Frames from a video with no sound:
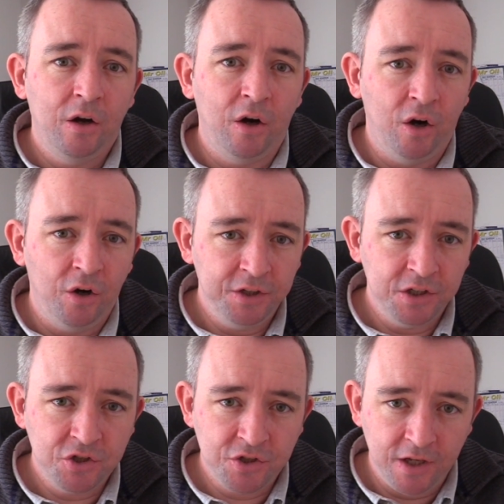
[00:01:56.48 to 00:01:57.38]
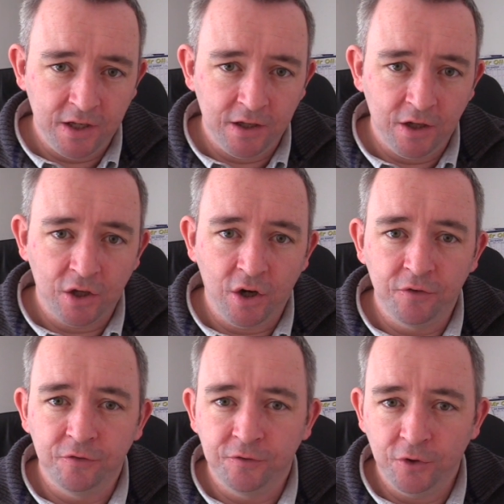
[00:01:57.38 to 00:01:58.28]
Tháinig sé
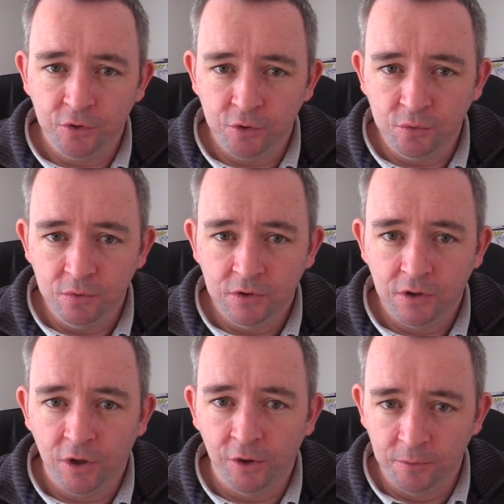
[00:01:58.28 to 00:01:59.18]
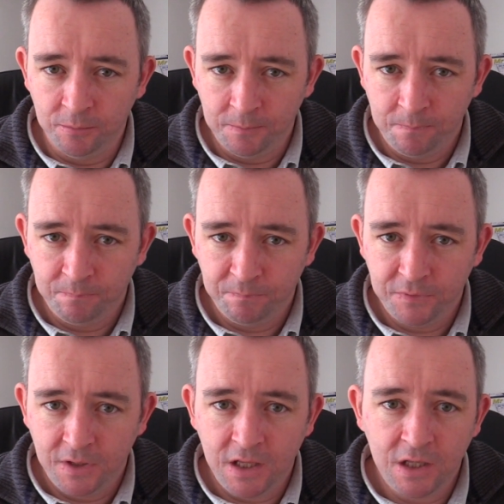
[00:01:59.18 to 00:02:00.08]
gan bhothu orm.
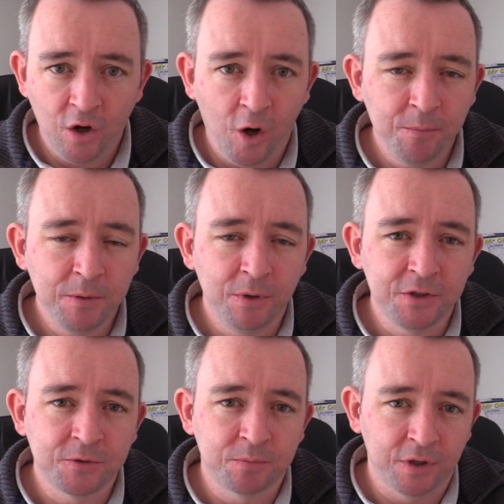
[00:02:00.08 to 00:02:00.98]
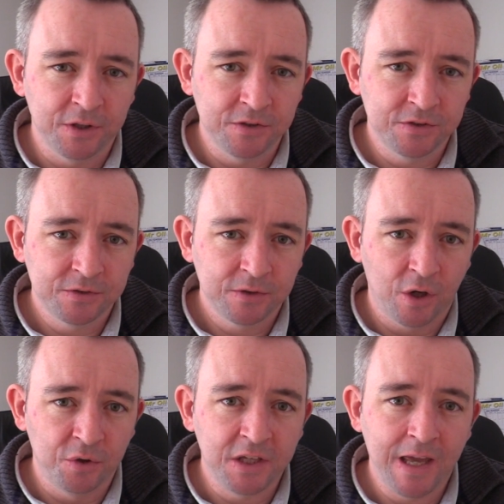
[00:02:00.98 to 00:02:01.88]
He caught me by surprise,
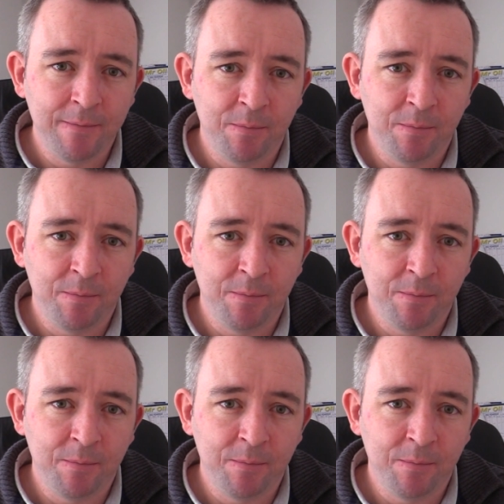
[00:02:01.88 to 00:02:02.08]
or he came